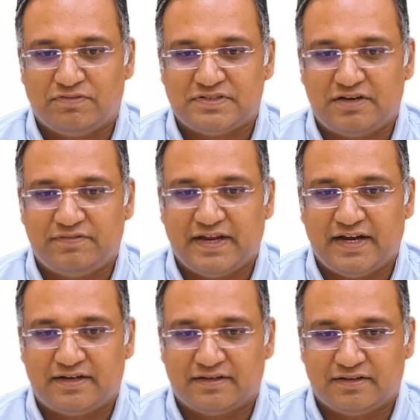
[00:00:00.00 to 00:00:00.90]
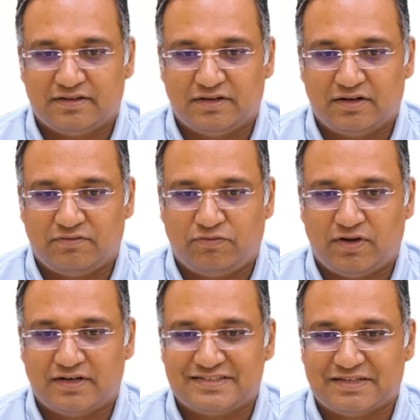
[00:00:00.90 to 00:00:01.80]
of certificate
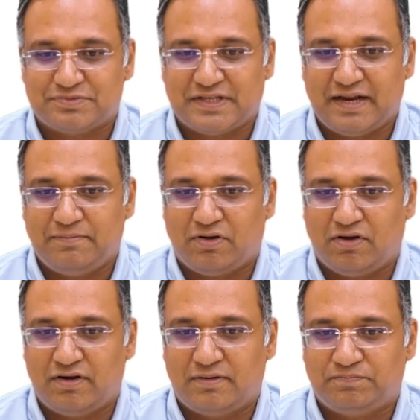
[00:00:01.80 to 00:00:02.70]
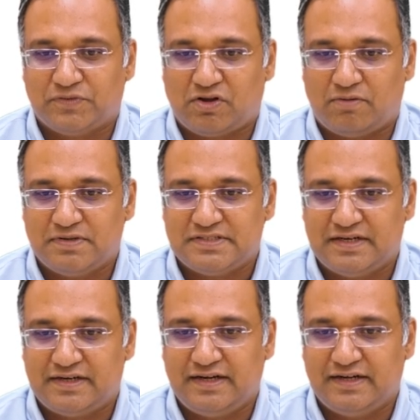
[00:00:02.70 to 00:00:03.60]
for subscribe or
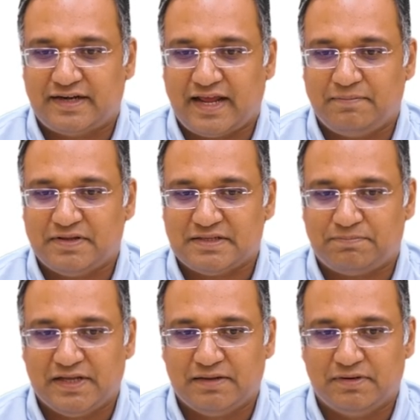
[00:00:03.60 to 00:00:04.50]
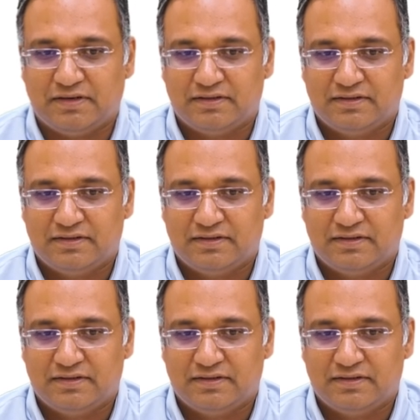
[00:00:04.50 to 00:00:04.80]
compensatory time as applicable